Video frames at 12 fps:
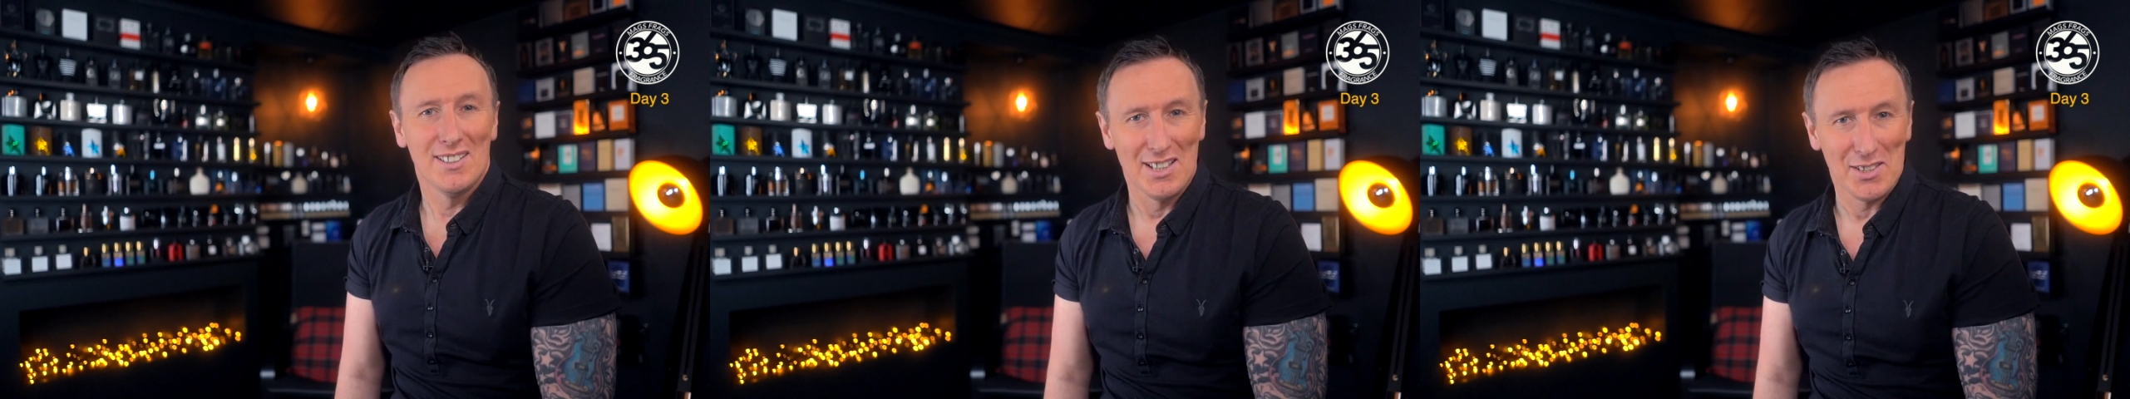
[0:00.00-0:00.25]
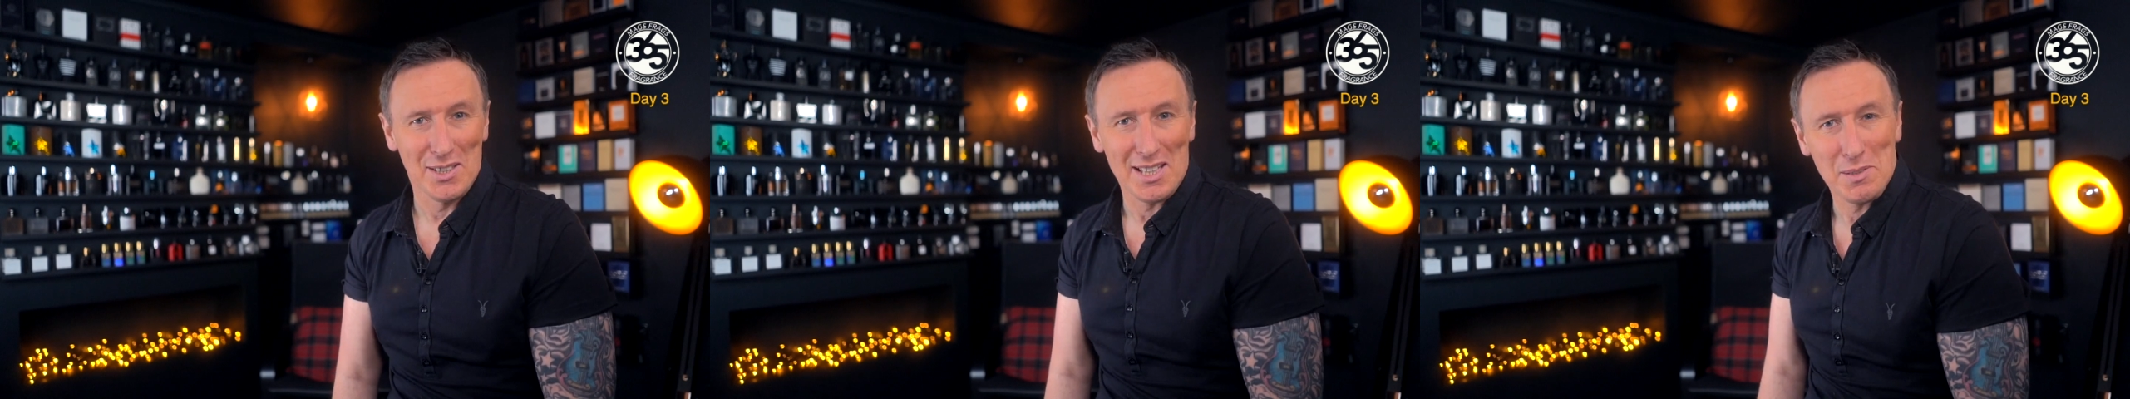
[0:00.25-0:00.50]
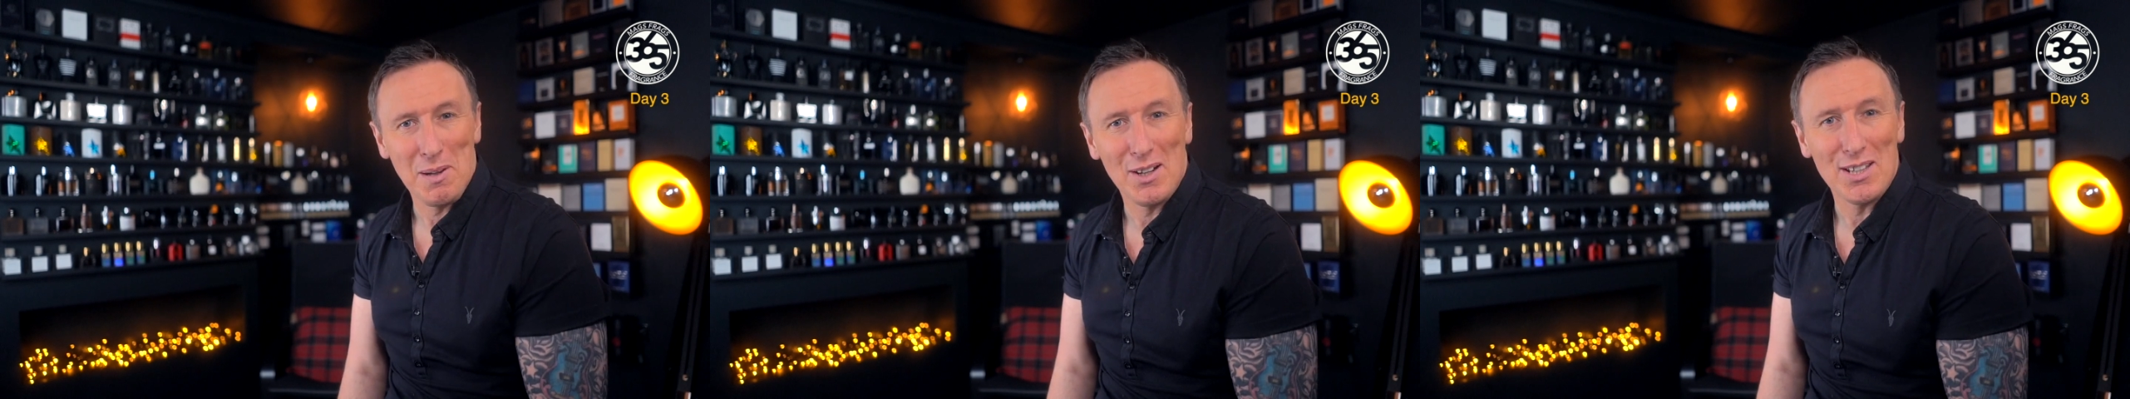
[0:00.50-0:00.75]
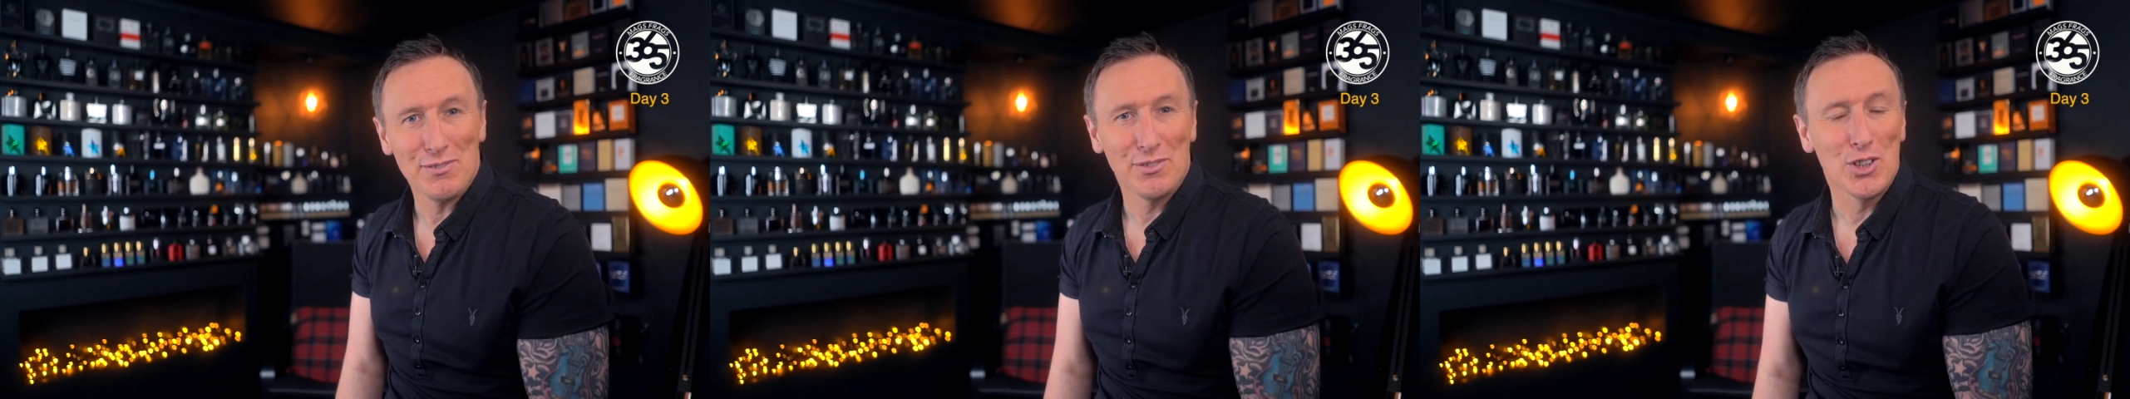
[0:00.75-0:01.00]
Yeah, so that's
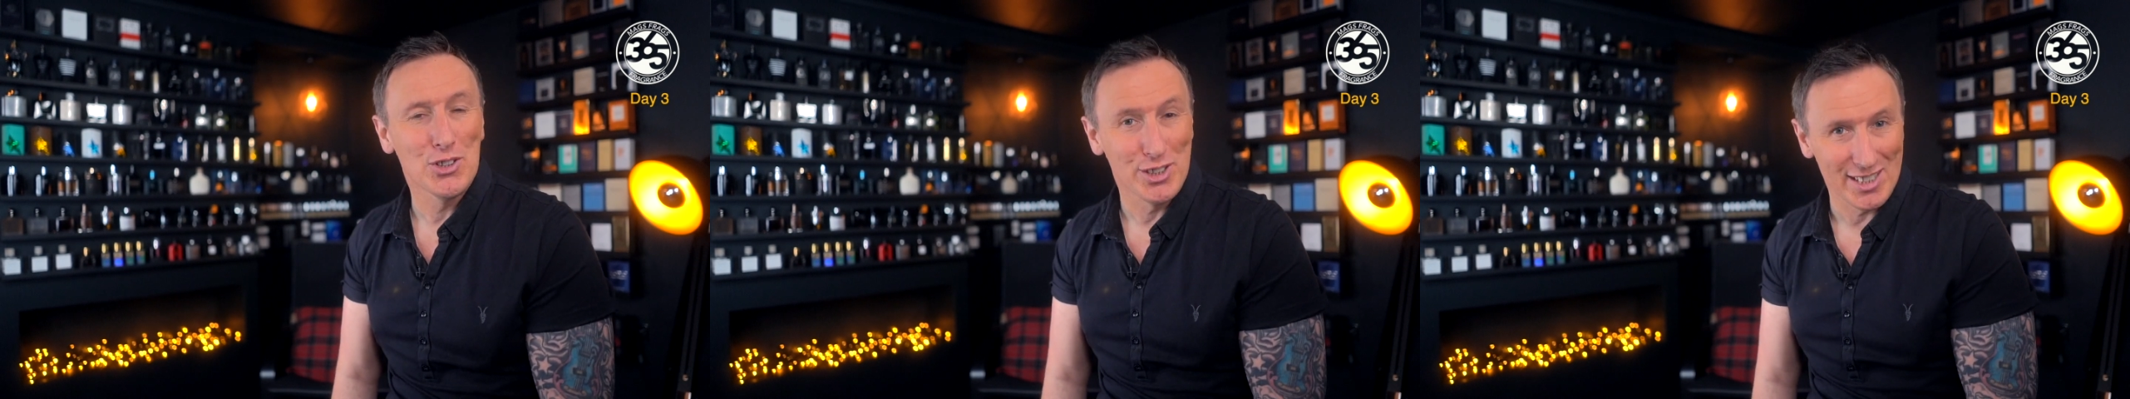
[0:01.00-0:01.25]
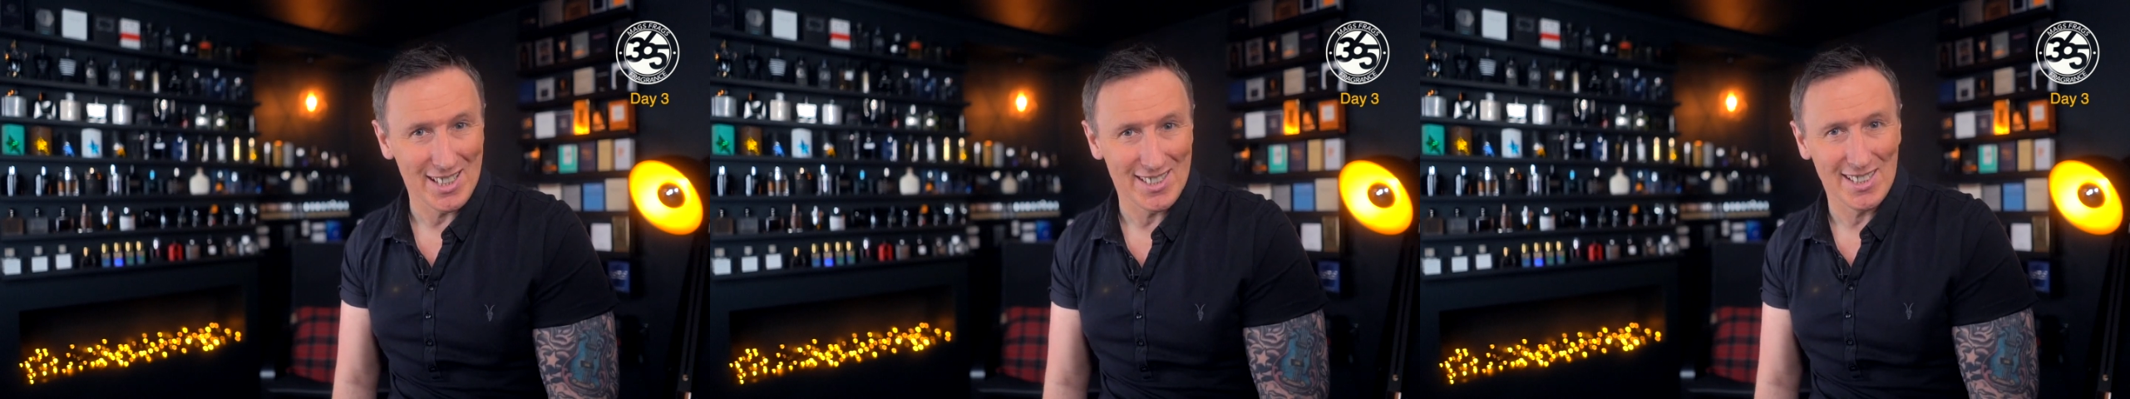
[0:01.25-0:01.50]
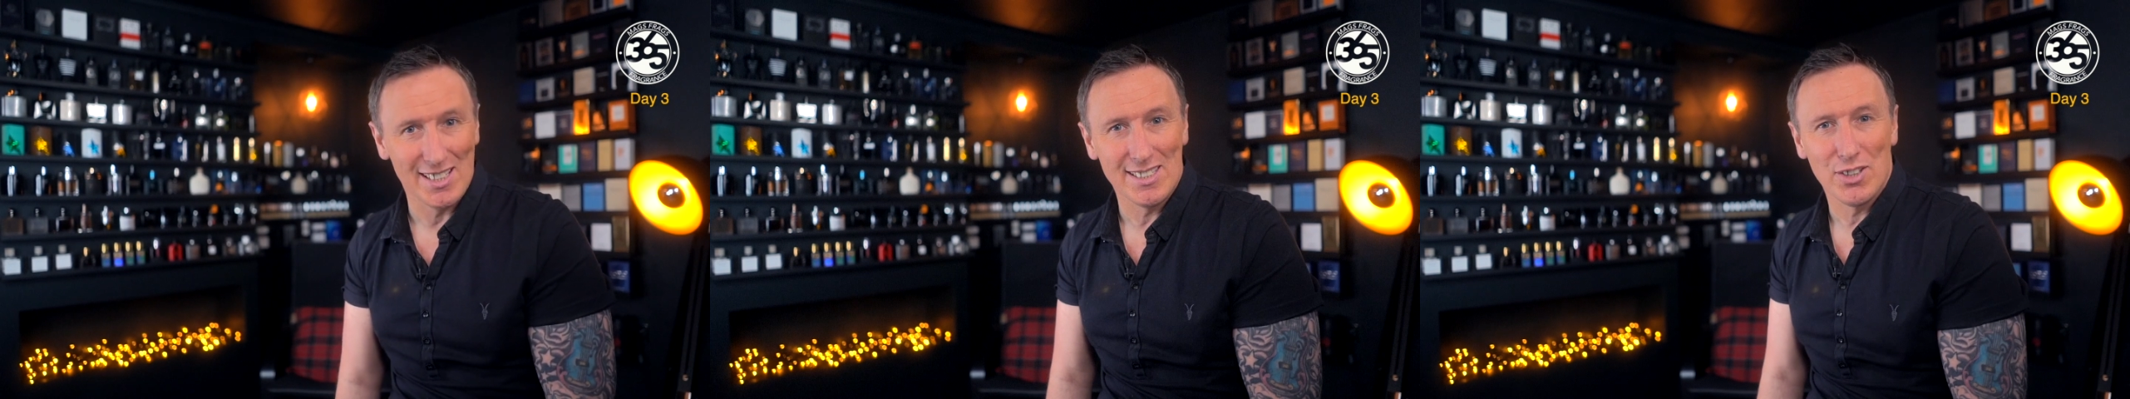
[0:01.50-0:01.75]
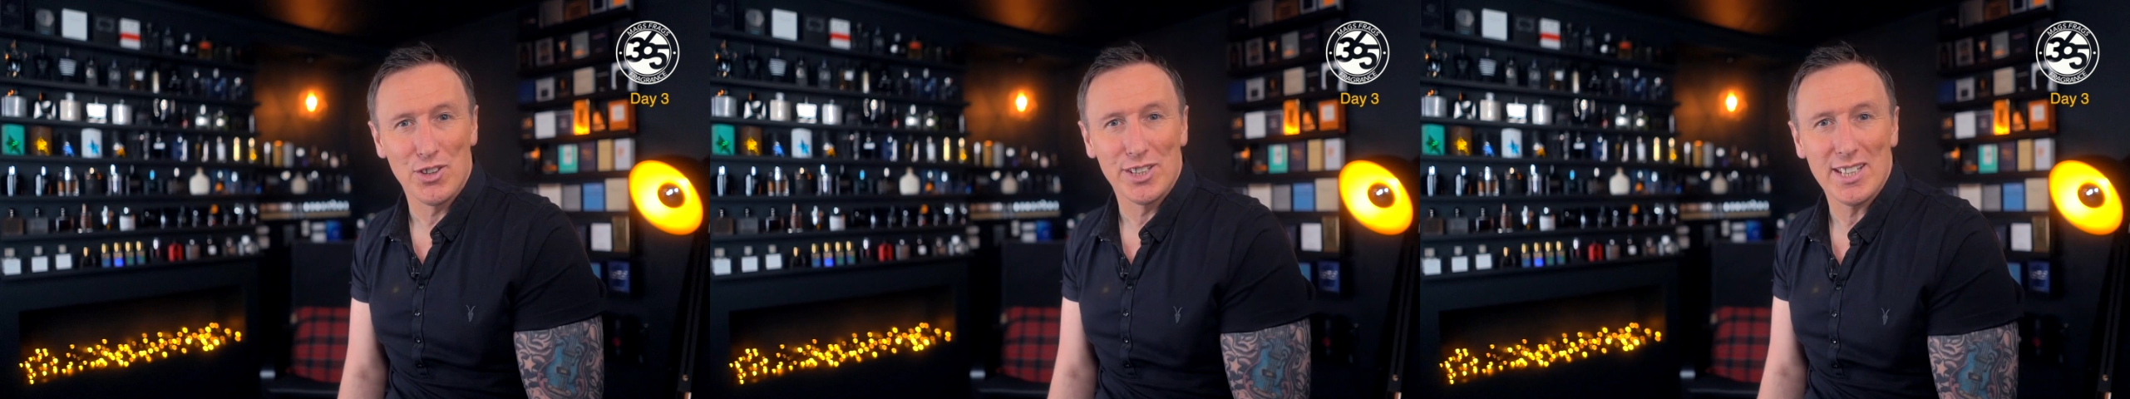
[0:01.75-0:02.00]
about it for today's
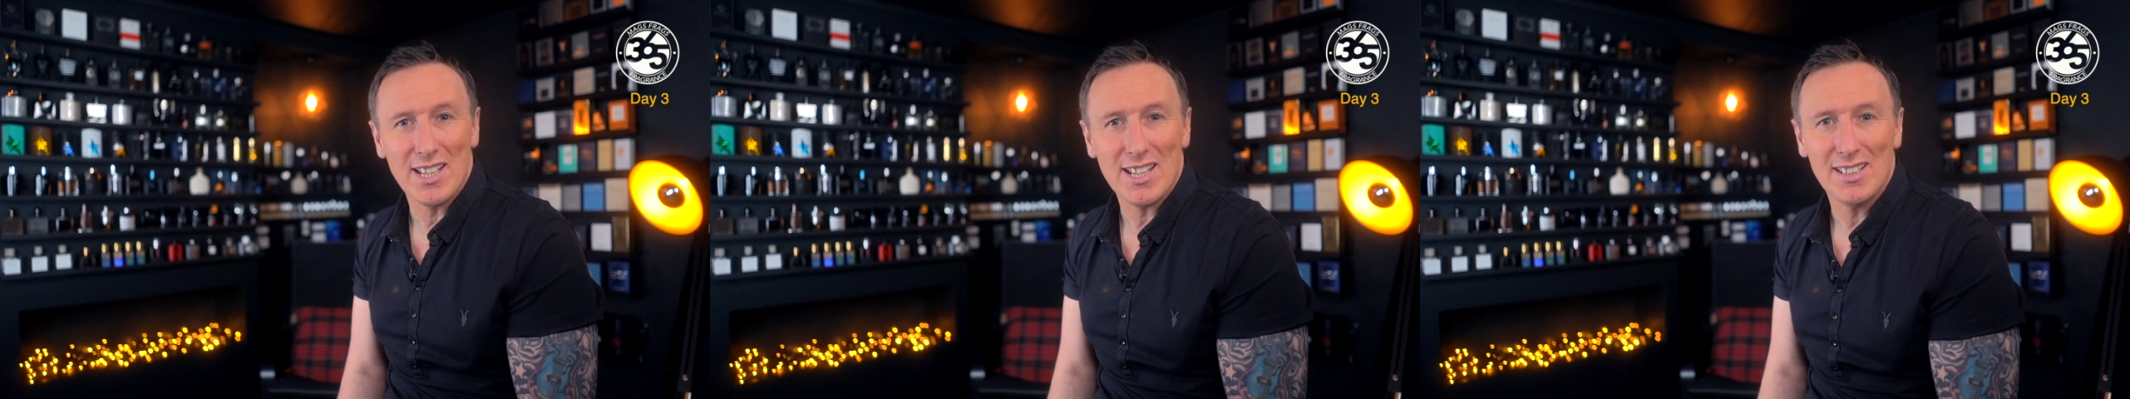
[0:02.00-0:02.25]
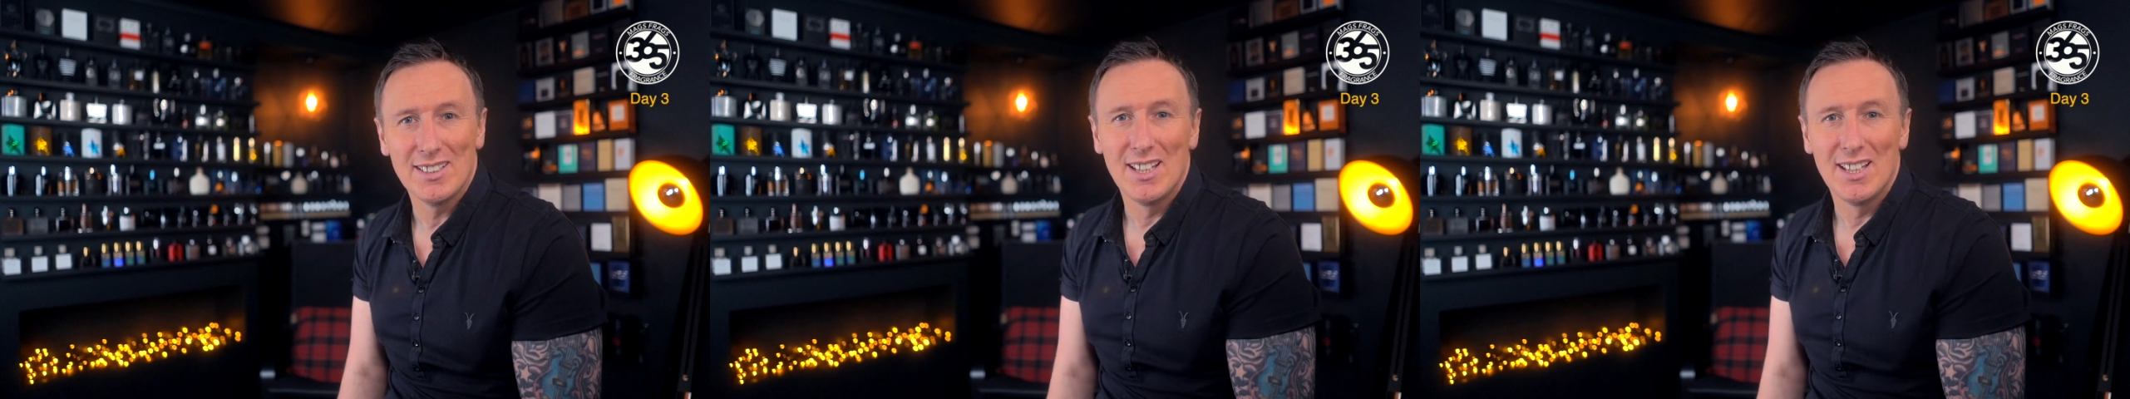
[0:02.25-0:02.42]
scent of the day.